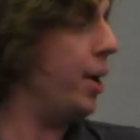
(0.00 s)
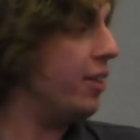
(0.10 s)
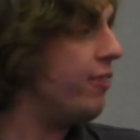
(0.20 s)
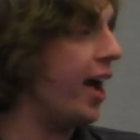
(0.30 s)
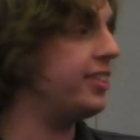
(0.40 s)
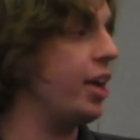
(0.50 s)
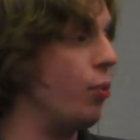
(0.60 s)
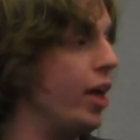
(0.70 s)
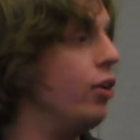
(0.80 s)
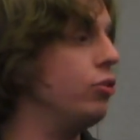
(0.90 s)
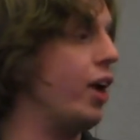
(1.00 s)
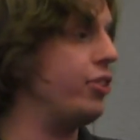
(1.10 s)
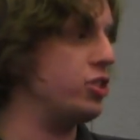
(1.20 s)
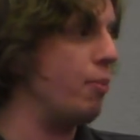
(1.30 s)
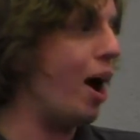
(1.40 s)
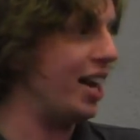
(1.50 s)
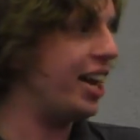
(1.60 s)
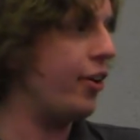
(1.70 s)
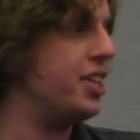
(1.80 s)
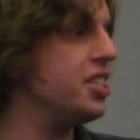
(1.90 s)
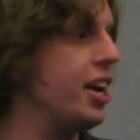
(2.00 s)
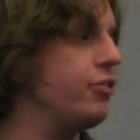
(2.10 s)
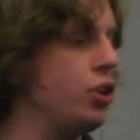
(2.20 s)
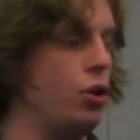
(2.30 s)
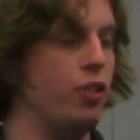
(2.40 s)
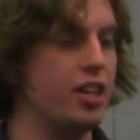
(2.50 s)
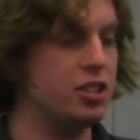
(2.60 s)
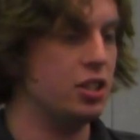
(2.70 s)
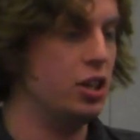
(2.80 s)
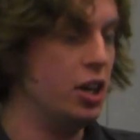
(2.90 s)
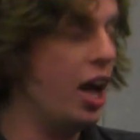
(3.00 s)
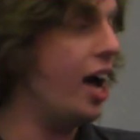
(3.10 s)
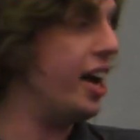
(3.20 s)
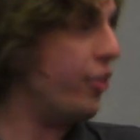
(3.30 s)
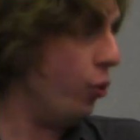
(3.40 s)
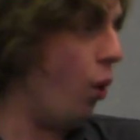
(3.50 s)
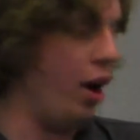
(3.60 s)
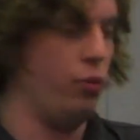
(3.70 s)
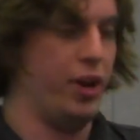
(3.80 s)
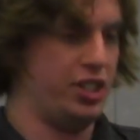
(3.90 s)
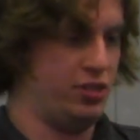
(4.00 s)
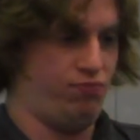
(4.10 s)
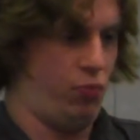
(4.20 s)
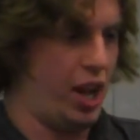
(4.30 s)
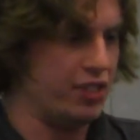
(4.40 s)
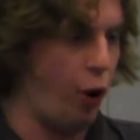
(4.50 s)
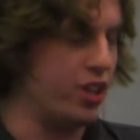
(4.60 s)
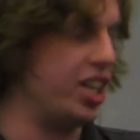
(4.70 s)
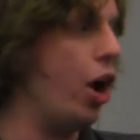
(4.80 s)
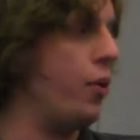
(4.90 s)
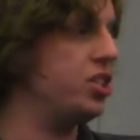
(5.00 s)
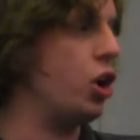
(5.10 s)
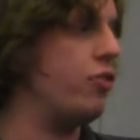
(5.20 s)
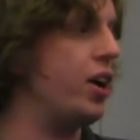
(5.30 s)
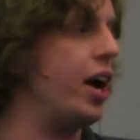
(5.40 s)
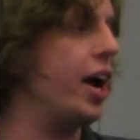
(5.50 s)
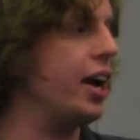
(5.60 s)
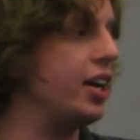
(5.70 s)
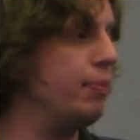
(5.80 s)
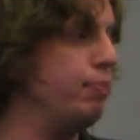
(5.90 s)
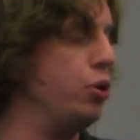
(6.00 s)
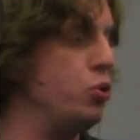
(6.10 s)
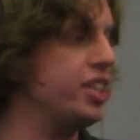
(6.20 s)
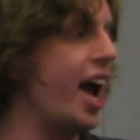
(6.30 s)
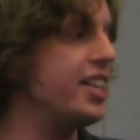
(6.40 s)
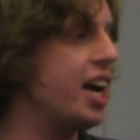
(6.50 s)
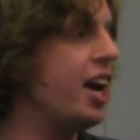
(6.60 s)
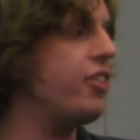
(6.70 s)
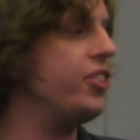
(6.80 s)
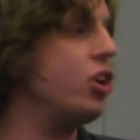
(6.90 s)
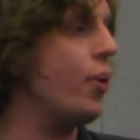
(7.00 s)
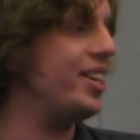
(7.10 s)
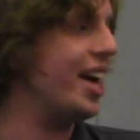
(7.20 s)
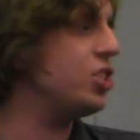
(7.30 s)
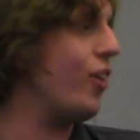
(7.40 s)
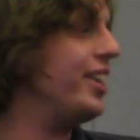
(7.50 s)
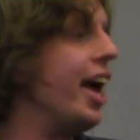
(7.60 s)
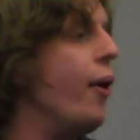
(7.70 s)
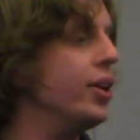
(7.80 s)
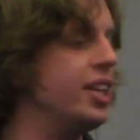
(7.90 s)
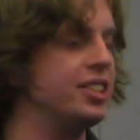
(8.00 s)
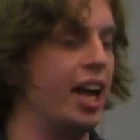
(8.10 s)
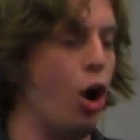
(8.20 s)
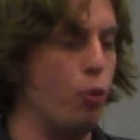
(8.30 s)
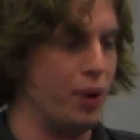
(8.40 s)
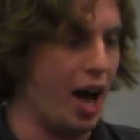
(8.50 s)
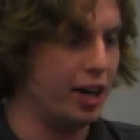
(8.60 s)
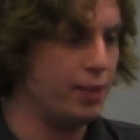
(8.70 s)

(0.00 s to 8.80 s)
in fact they will, right? There's a monetary incentive to do this. Another one, which as far as I know is sort of a, a blue skies kind of thing that no one does right now, at least I hope not,